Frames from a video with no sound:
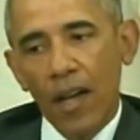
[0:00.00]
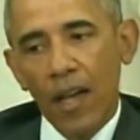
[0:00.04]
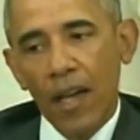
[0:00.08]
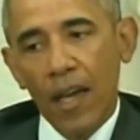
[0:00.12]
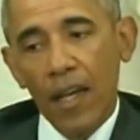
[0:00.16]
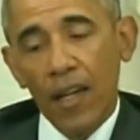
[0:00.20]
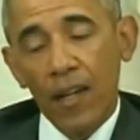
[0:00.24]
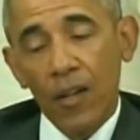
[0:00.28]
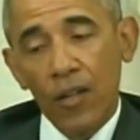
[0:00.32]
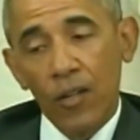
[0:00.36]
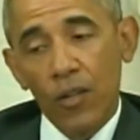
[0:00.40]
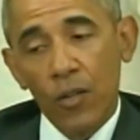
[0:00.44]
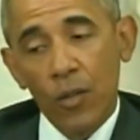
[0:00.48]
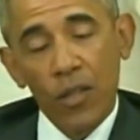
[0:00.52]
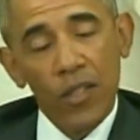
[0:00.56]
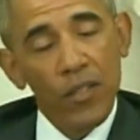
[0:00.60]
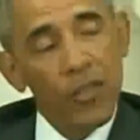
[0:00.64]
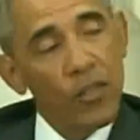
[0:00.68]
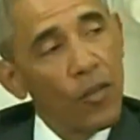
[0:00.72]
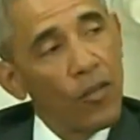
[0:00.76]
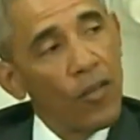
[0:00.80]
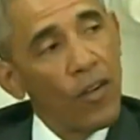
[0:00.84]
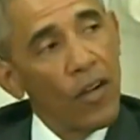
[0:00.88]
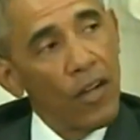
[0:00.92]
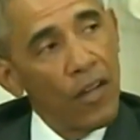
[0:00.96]
and are doing
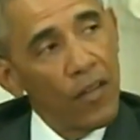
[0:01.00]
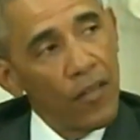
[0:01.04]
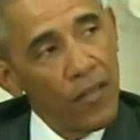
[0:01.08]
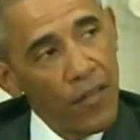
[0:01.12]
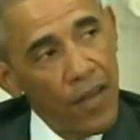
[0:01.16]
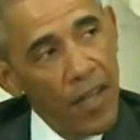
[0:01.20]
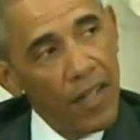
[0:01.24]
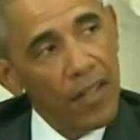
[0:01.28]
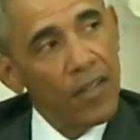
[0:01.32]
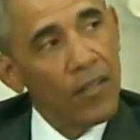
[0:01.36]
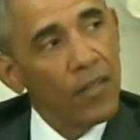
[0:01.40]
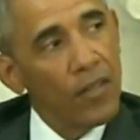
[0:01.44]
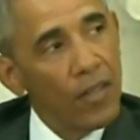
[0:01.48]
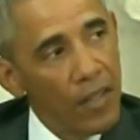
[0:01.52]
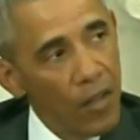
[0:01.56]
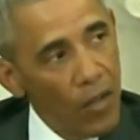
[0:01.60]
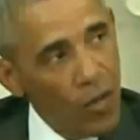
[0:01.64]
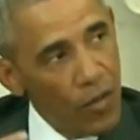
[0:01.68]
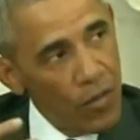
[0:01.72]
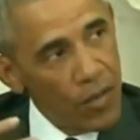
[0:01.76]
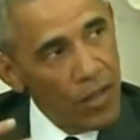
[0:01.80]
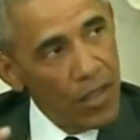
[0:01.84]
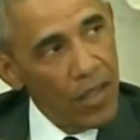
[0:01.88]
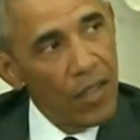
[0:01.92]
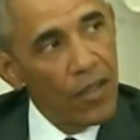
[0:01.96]
so very effectively
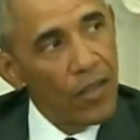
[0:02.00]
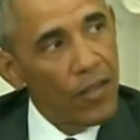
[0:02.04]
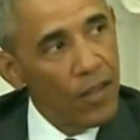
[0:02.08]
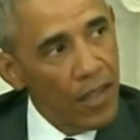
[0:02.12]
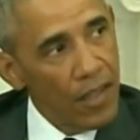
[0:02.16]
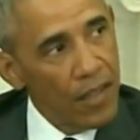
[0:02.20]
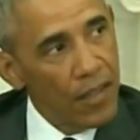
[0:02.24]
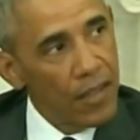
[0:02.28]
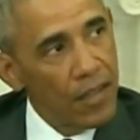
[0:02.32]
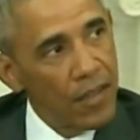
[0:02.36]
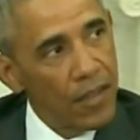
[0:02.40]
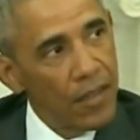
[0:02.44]
over the internet.